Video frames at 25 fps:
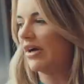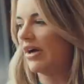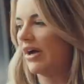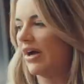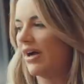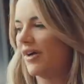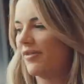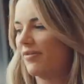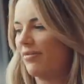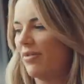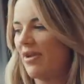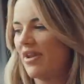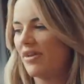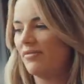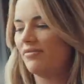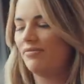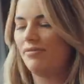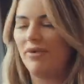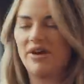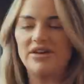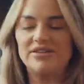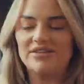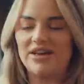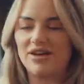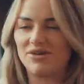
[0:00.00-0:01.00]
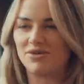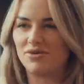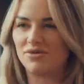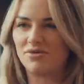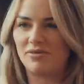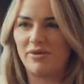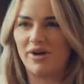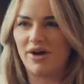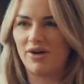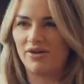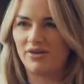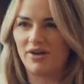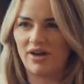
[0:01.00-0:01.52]
I've been bisexual
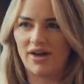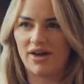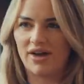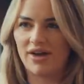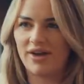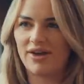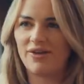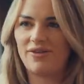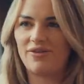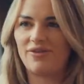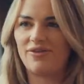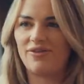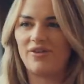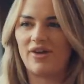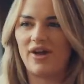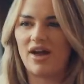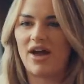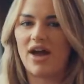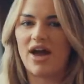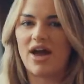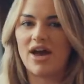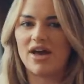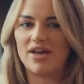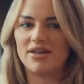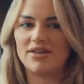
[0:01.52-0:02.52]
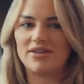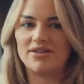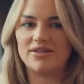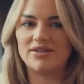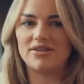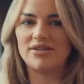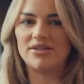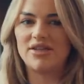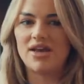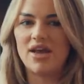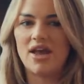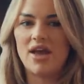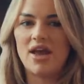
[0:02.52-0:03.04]
my whole life,
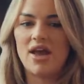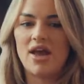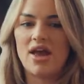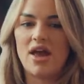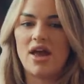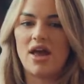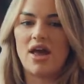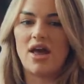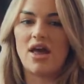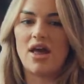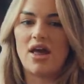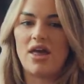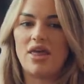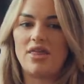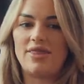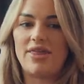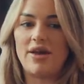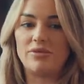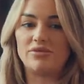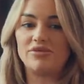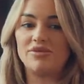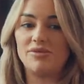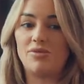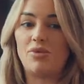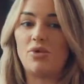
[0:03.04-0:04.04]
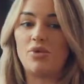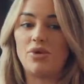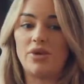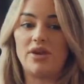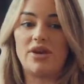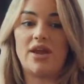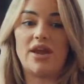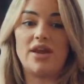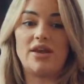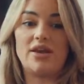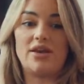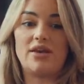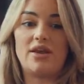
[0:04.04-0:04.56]
and there was a point
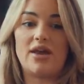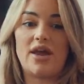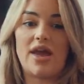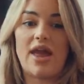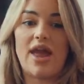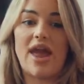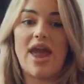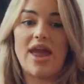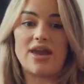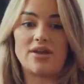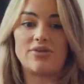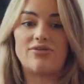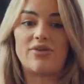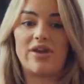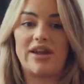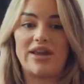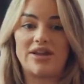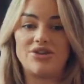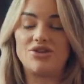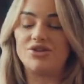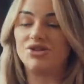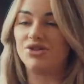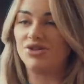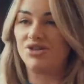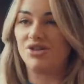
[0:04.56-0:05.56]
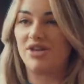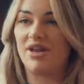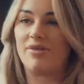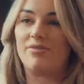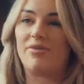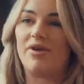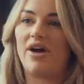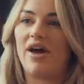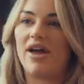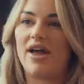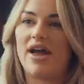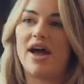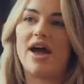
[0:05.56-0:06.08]
in a relationship that I